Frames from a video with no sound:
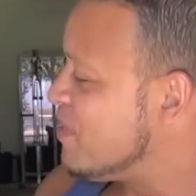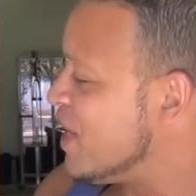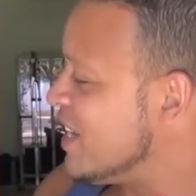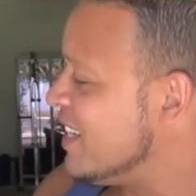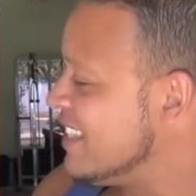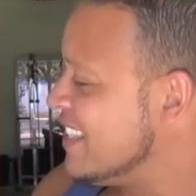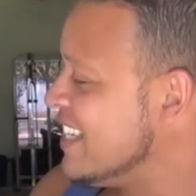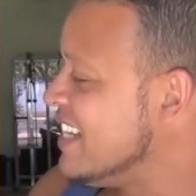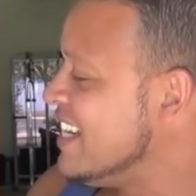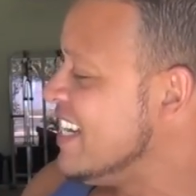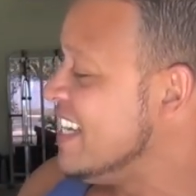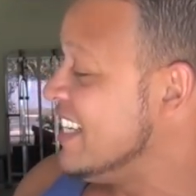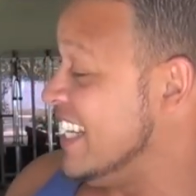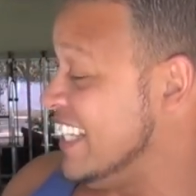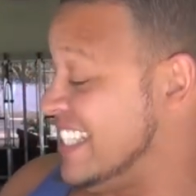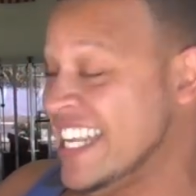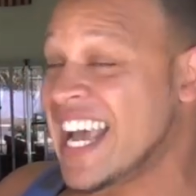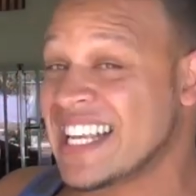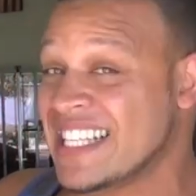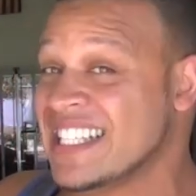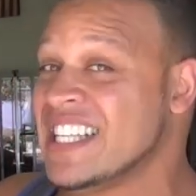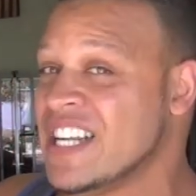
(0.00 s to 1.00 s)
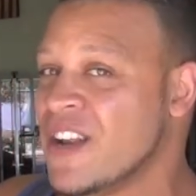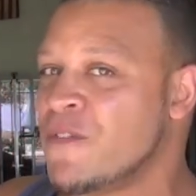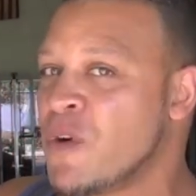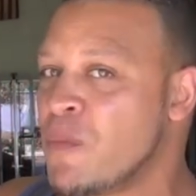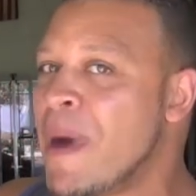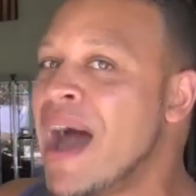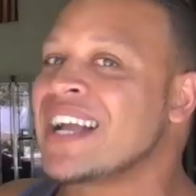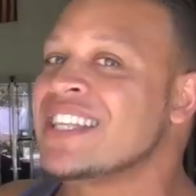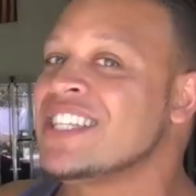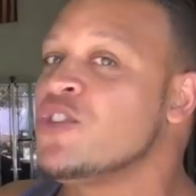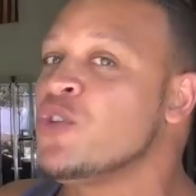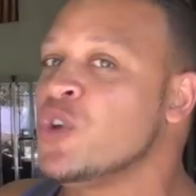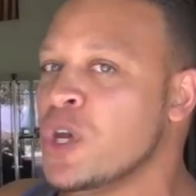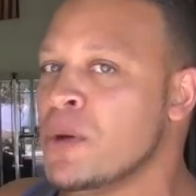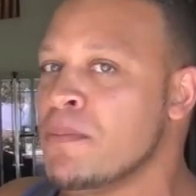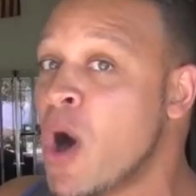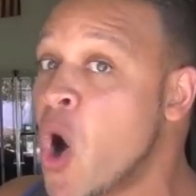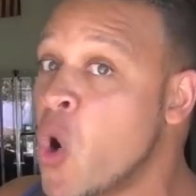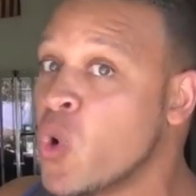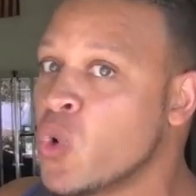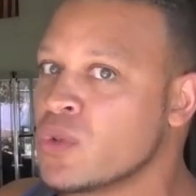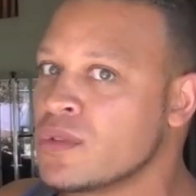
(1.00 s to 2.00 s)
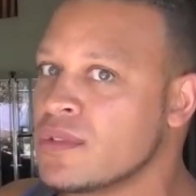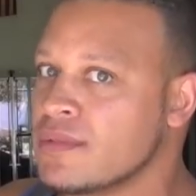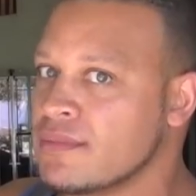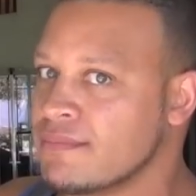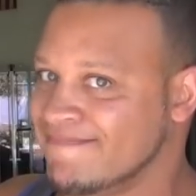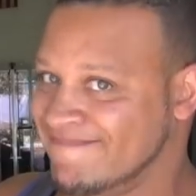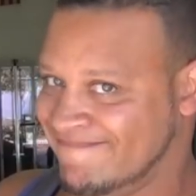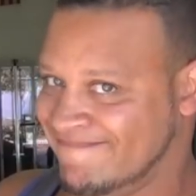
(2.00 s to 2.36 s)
because they're testing it for bacteria and mold.